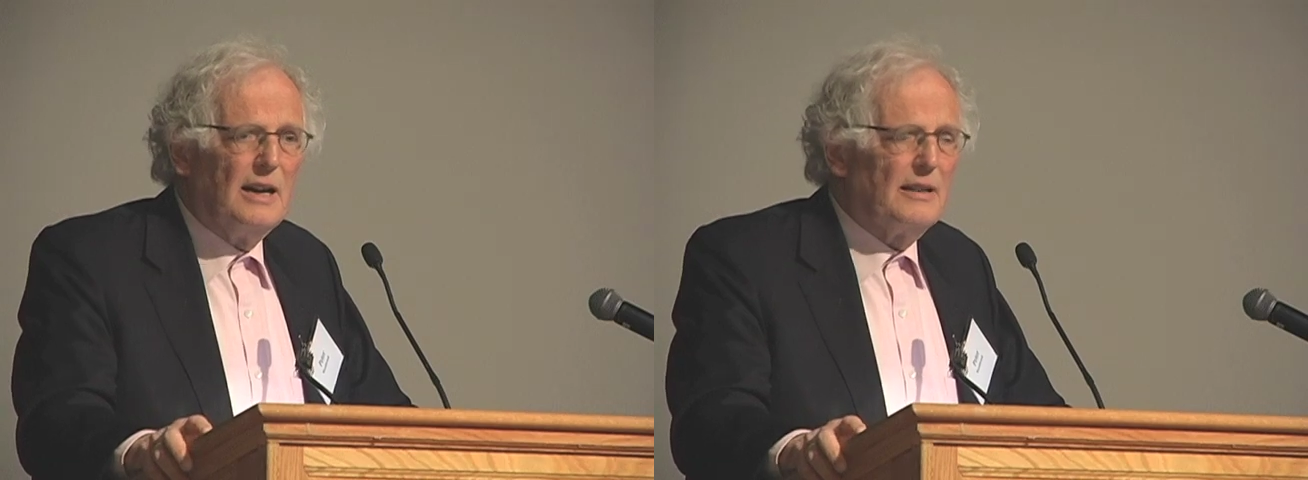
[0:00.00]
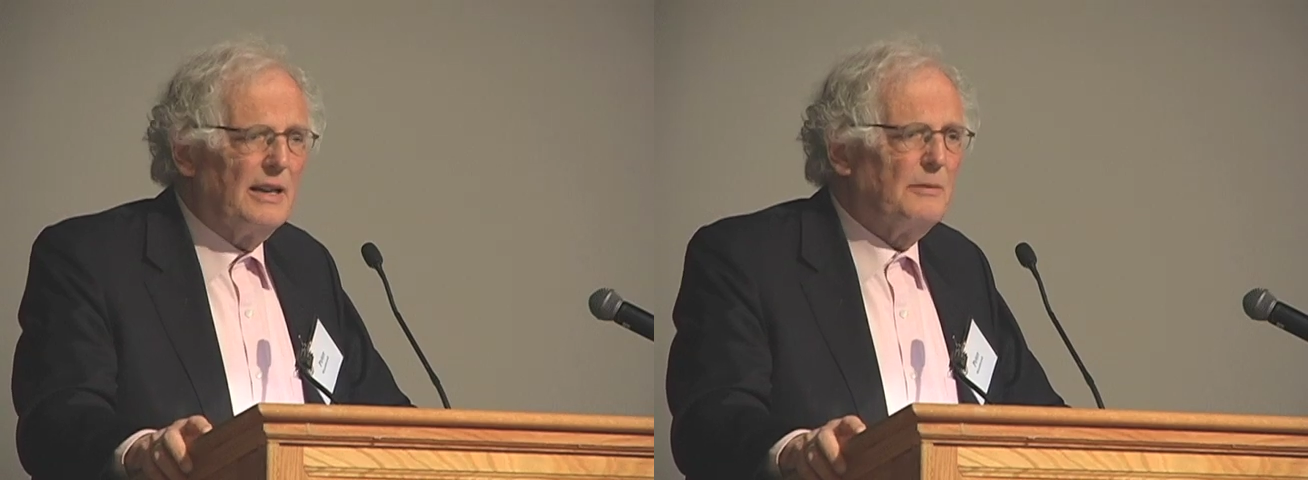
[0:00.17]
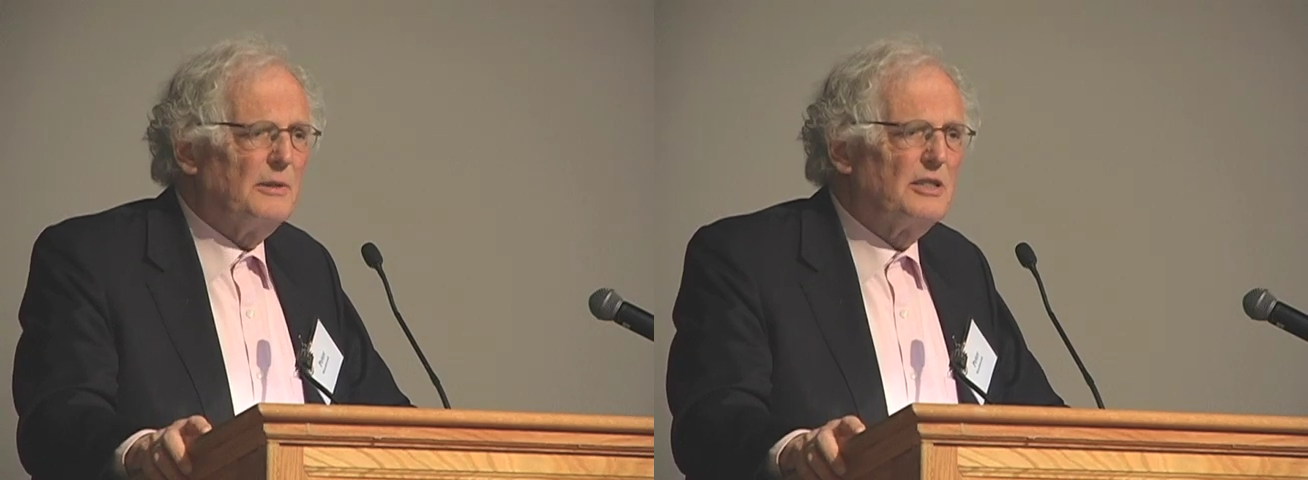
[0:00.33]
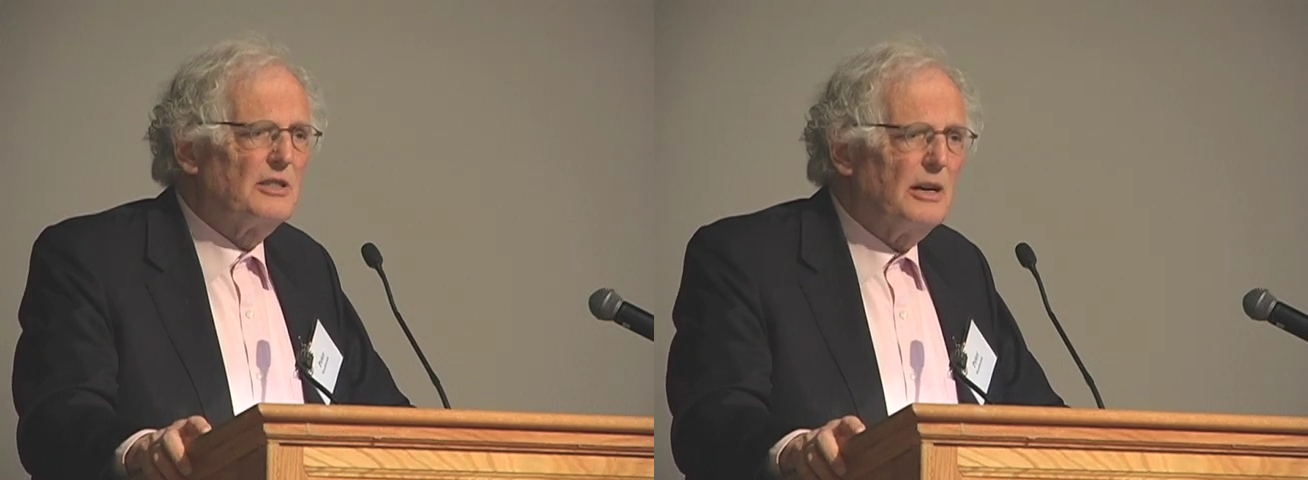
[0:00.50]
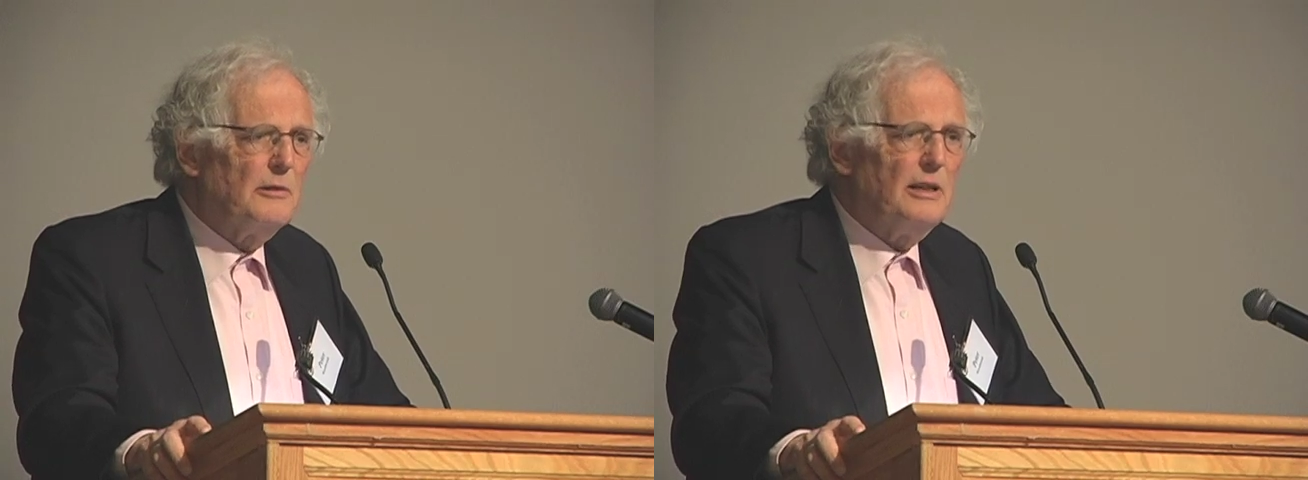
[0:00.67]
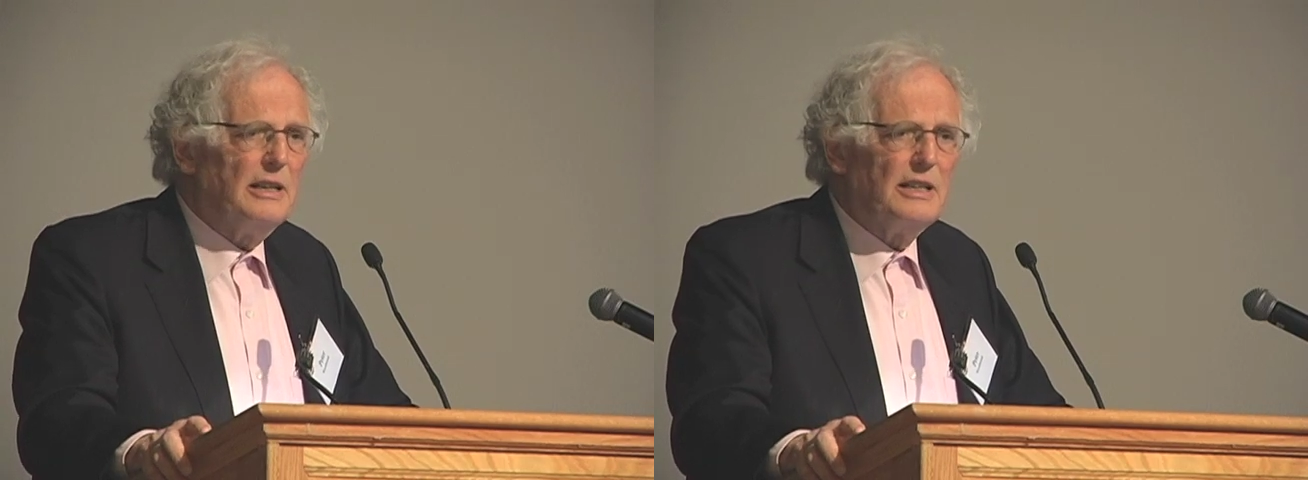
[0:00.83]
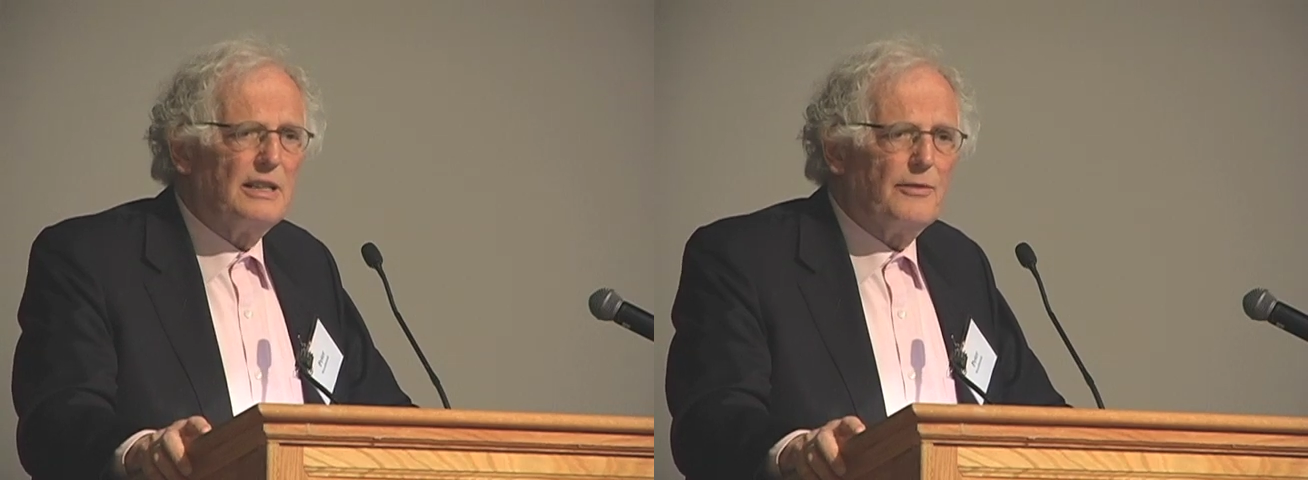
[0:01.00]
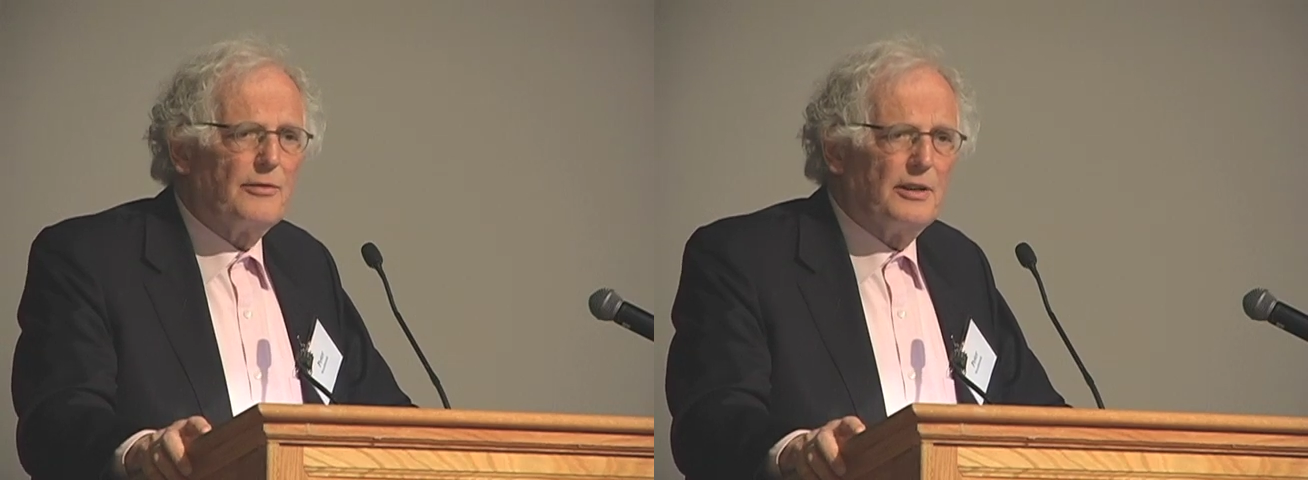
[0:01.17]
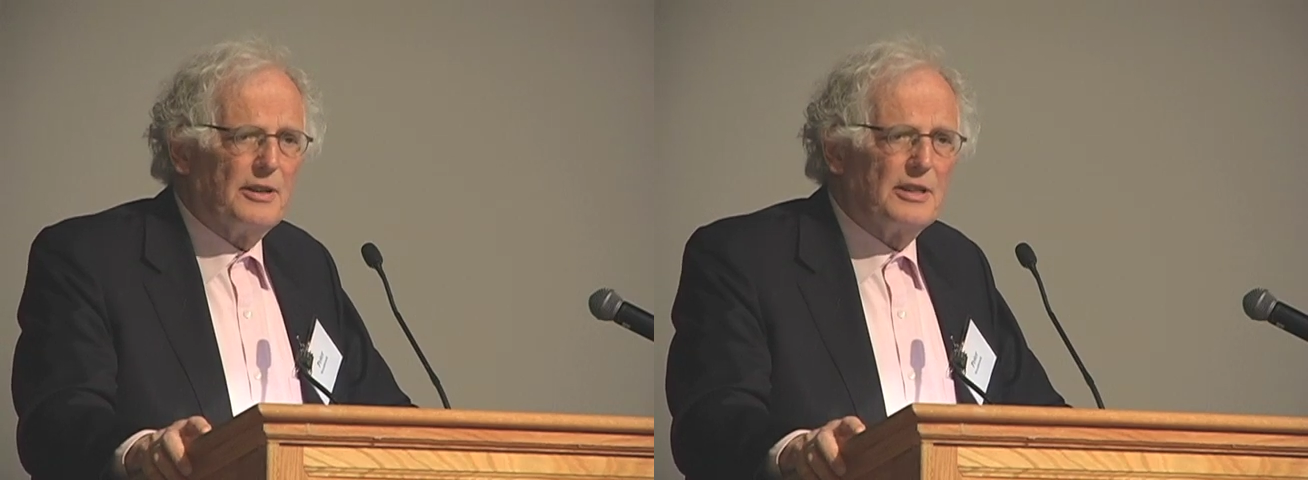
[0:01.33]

that was totally indifferent.